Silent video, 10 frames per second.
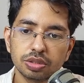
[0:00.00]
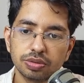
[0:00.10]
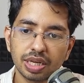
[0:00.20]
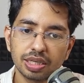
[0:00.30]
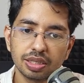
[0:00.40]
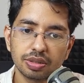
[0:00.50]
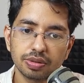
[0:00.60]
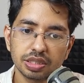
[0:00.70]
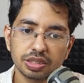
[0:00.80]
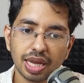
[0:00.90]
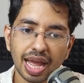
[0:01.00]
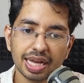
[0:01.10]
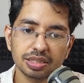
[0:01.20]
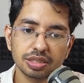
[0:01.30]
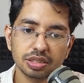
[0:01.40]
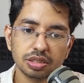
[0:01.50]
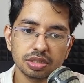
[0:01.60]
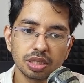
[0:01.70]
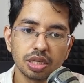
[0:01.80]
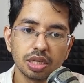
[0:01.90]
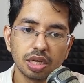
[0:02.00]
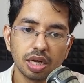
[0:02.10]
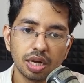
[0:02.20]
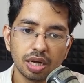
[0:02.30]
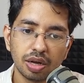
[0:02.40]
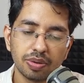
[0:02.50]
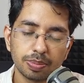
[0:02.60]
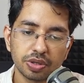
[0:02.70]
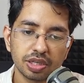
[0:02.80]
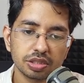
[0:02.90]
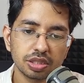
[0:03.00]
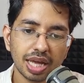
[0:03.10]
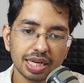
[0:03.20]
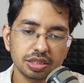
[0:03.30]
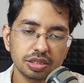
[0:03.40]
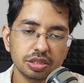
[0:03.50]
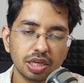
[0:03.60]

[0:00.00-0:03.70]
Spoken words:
You can request access, production access.